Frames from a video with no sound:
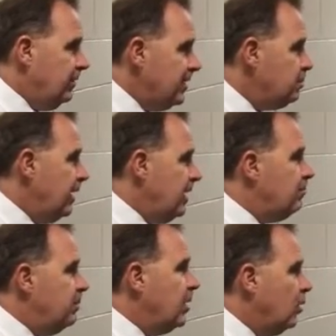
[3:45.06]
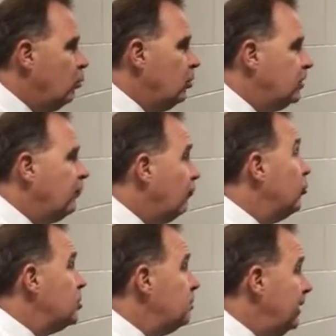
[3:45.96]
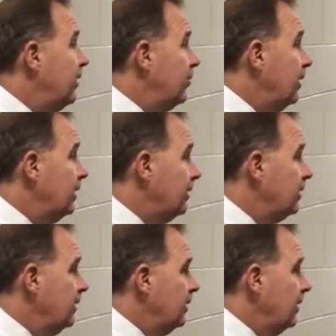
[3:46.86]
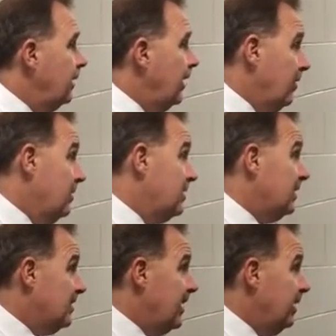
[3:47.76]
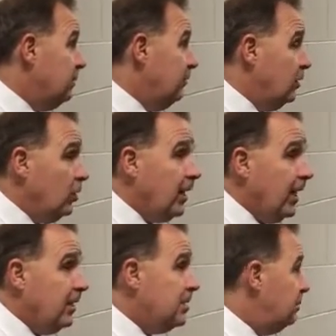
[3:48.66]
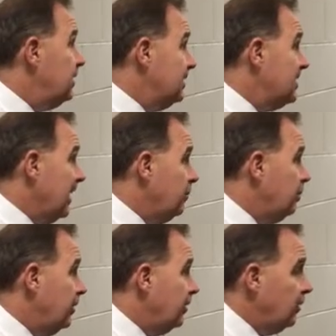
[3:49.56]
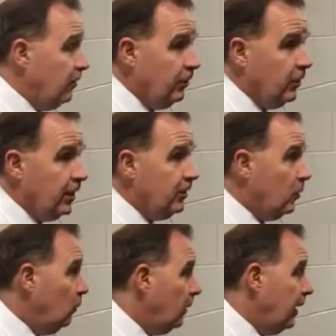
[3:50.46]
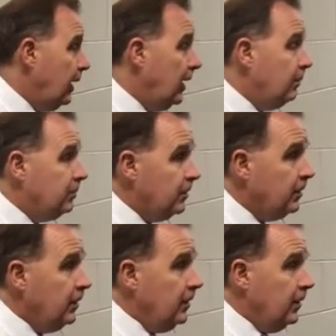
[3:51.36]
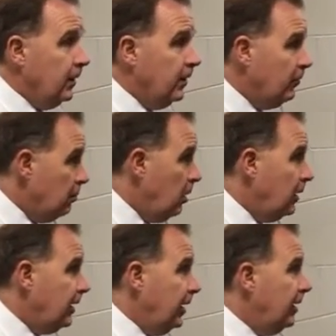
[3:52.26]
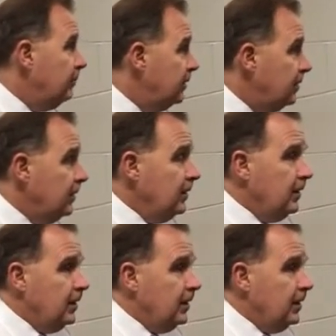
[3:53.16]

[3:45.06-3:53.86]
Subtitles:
this might have been our worst first period out of the 6 games. If you look at it, it's been the second period. If you look at the Colgate games and the Vermont game and